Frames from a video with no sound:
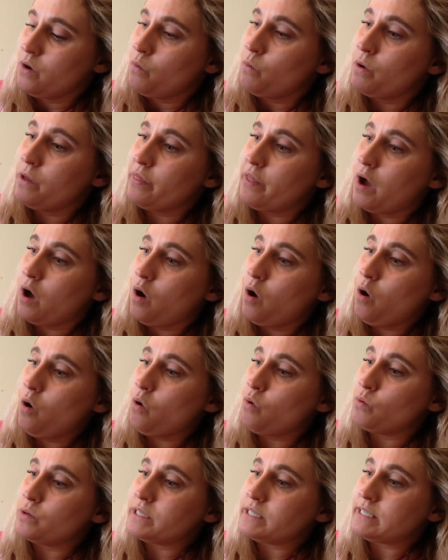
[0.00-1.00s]
When the
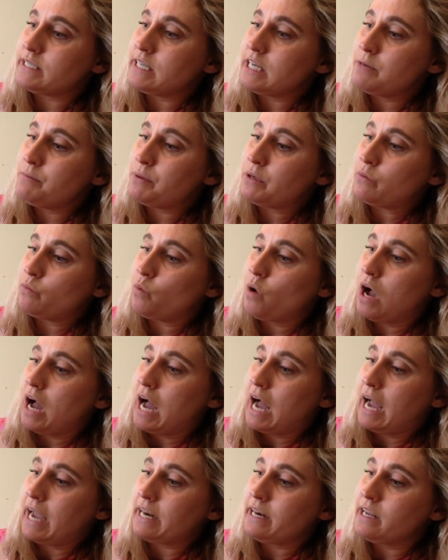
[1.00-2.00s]
hole was deep and
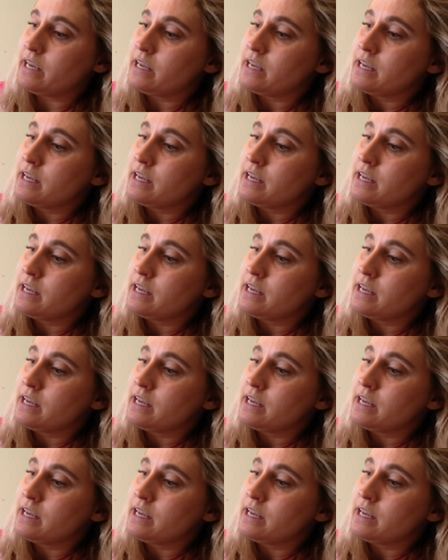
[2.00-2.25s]
wide,